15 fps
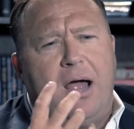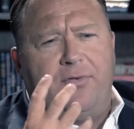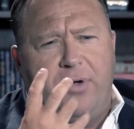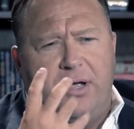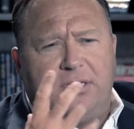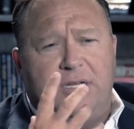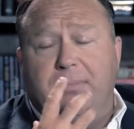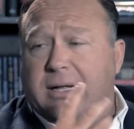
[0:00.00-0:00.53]
I
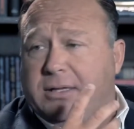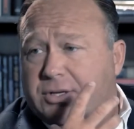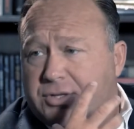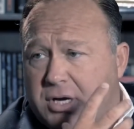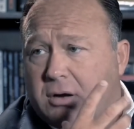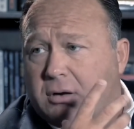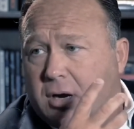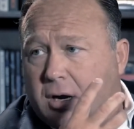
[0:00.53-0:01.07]
dressed up like the
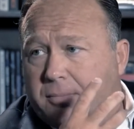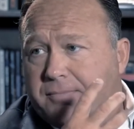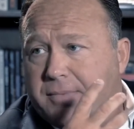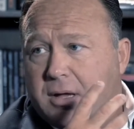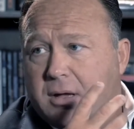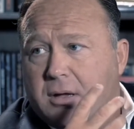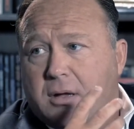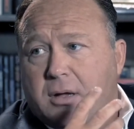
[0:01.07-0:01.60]
Joker
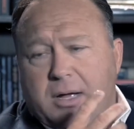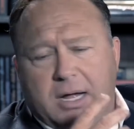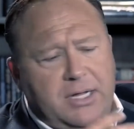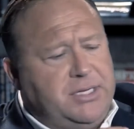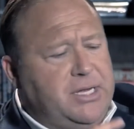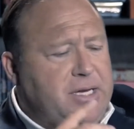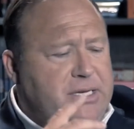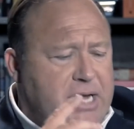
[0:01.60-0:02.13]
and
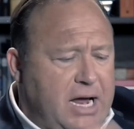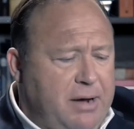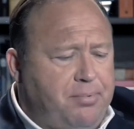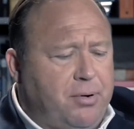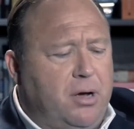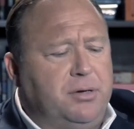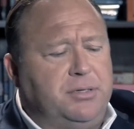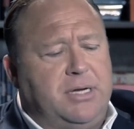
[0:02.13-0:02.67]
said, take
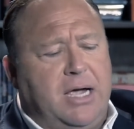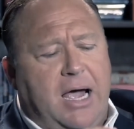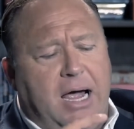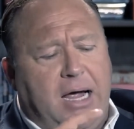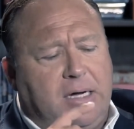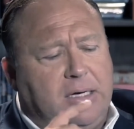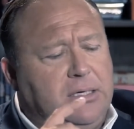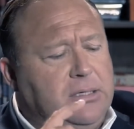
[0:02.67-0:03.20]

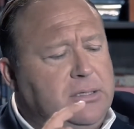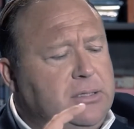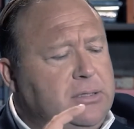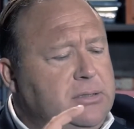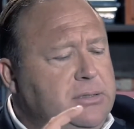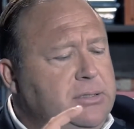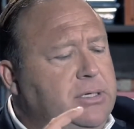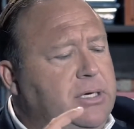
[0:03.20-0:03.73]
Prozac,
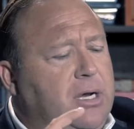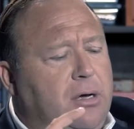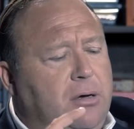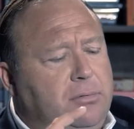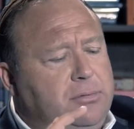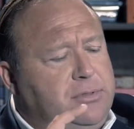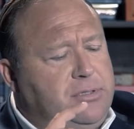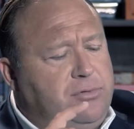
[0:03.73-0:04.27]

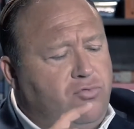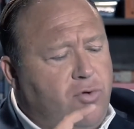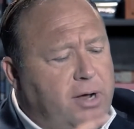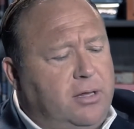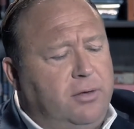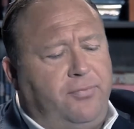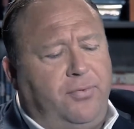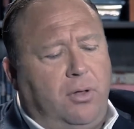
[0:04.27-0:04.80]

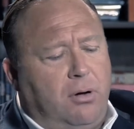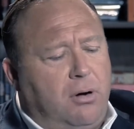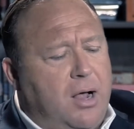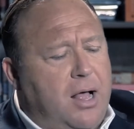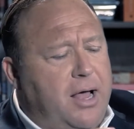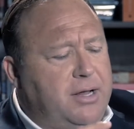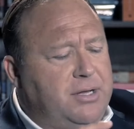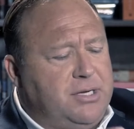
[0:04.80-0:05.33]
drink the
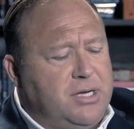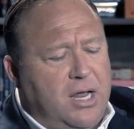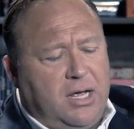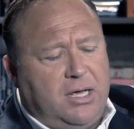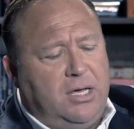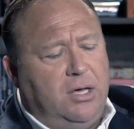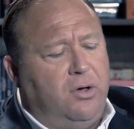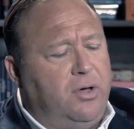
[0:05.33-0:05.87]
fluoride, it's gonna
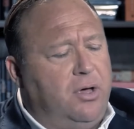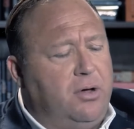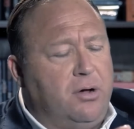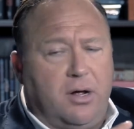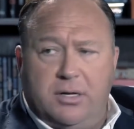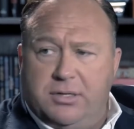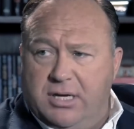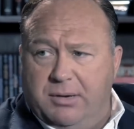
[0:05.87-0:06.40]
kill you,
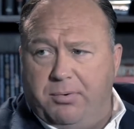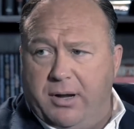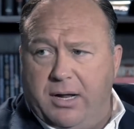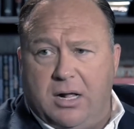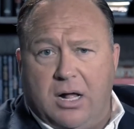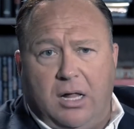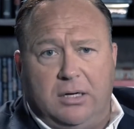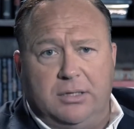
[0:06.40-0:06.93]
you're gonna see pretty
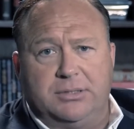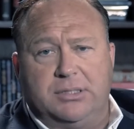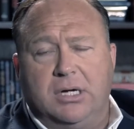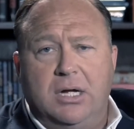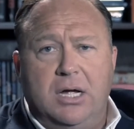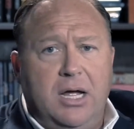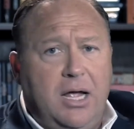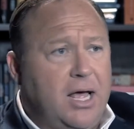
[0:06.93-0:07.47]
colors,
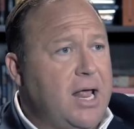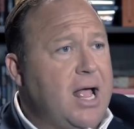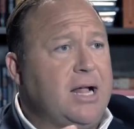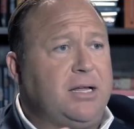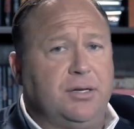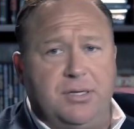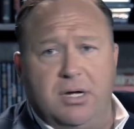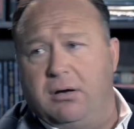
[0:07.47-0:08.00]
and I
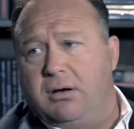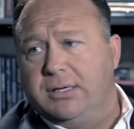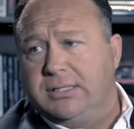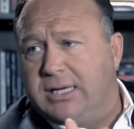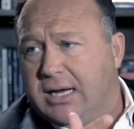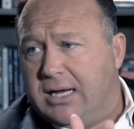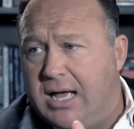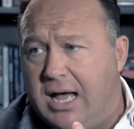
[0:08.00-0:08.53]
acted totally
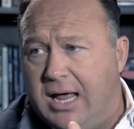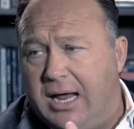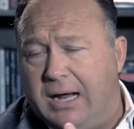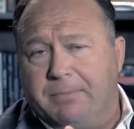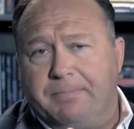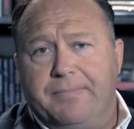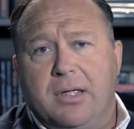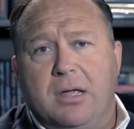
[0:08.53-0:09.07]

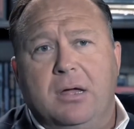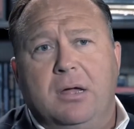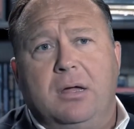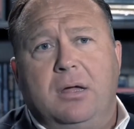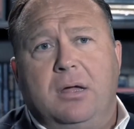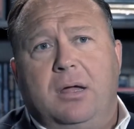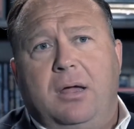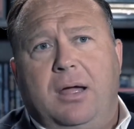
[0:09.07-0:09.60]
psychotic.
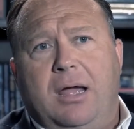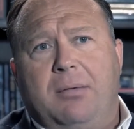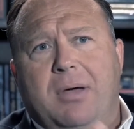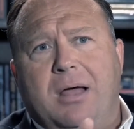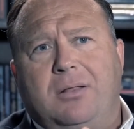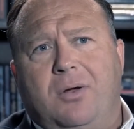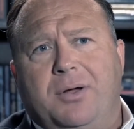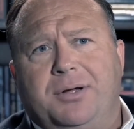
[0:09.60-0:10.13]
And
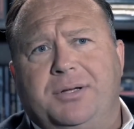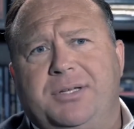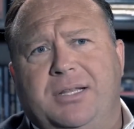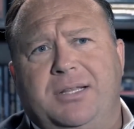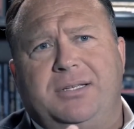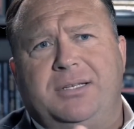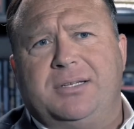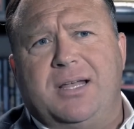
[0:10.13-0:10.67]
my lawyer said,
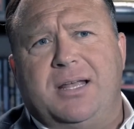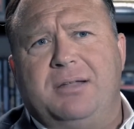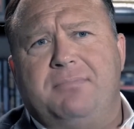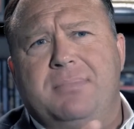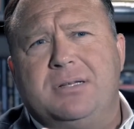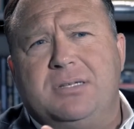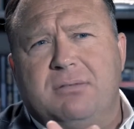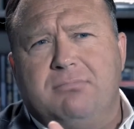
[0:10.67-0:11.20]
this is
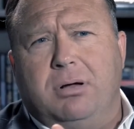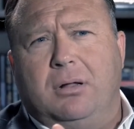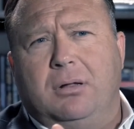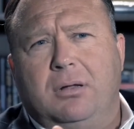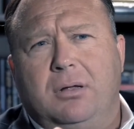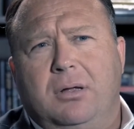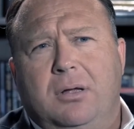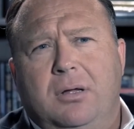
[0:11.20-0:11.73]
unadmissible.